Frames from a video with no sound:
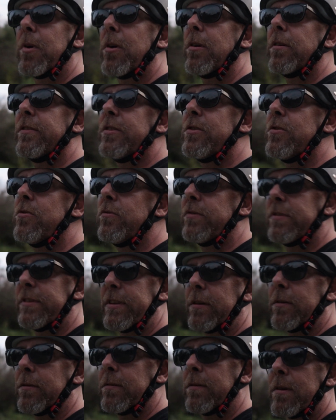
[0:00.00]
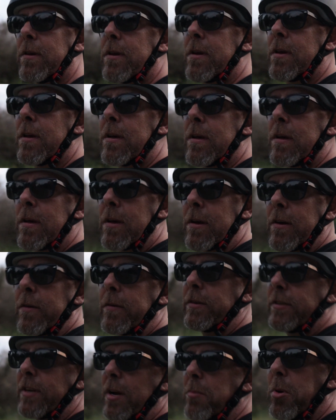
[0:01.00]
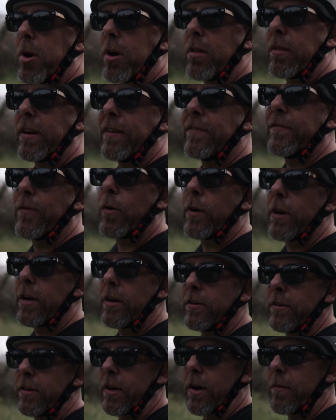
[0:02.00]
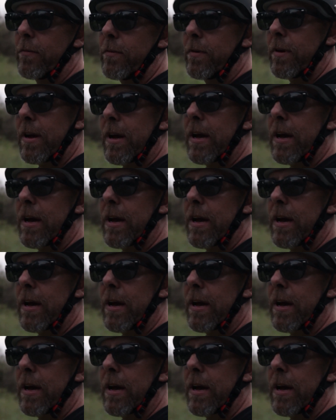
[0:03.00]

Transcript: Mark II still, which I bought like 4 years ago.